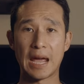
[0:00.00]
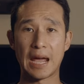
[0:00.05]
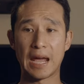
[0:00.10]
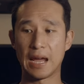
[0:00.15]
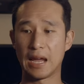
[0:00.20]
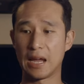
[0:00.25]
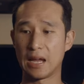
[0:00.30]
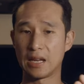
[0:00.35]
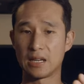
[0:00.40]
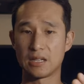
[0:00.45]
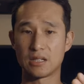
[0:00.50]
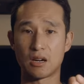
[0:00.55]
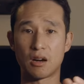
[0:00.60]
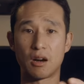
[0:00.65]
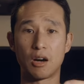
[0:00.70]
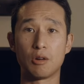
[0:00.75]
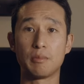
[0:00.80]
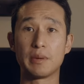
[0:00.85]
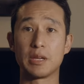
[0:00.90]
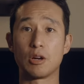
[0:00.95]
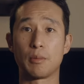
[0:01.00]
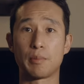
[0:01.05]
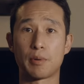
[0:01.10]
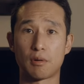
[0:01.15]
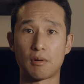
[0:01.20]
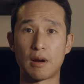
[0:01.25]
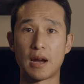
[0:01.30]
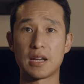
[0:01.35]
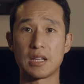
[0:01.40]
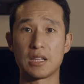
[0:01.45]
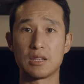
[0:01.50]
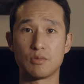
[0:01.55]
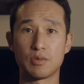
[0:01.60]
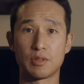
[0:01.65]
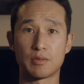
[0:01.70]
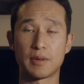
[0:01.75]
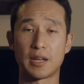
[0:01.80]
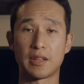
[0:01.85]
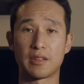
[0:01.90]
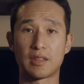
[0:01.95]
and I'll be operating
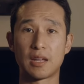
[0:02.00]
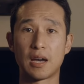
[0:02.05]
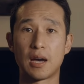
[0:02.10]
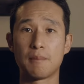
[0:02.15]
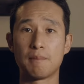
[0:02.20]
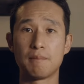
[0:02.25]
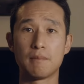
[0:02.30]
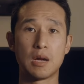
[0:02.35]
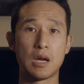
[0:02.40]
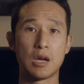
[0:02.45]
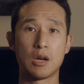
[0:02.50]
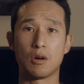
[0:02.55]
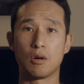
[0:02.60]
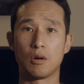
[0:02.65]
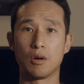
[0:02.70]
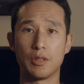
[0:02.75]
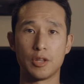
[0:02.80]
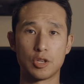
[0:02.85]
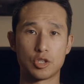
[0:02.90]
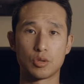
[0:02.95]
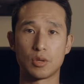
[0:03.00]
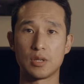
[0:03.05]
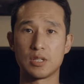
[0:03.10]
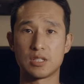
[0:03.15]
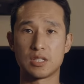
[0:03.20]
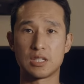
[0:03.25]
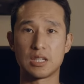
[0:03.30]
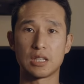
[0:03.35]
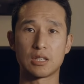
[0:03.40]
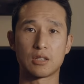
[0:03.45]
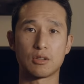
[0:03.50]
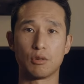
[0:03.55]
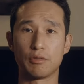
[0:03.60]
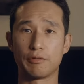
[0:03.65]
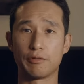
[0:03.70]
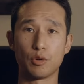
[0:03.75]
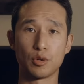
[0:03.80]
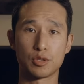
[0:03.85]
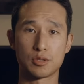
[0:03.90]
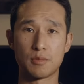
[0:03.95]
with my thumb on the joystick or
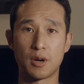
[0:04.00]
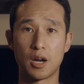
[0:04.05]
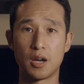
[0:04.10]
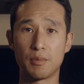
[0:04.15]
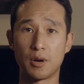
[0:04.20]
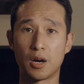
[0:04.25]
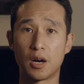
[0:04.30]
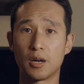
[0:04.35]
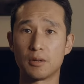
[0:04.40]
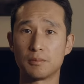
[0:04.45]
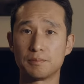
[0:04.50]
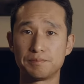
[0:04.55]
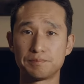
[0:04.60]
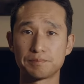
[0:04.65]
Force Mobile,